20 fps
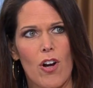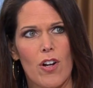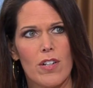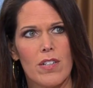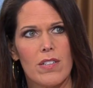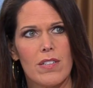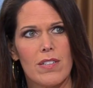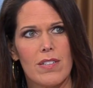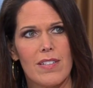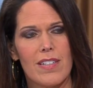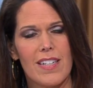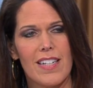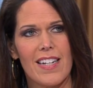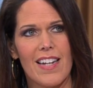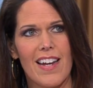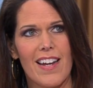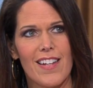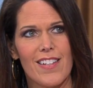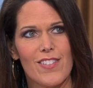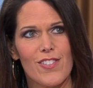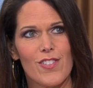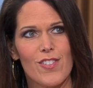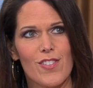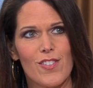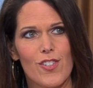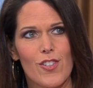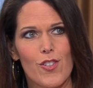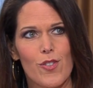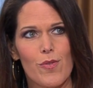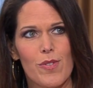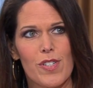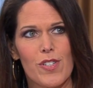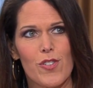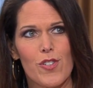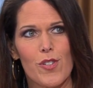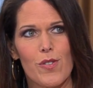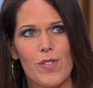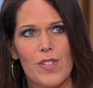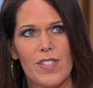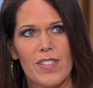heart yeah. he has to do it's what
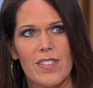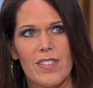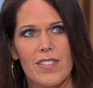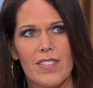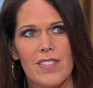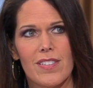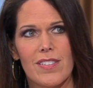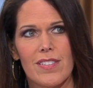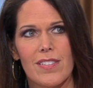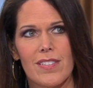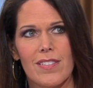he's doing. A, it's his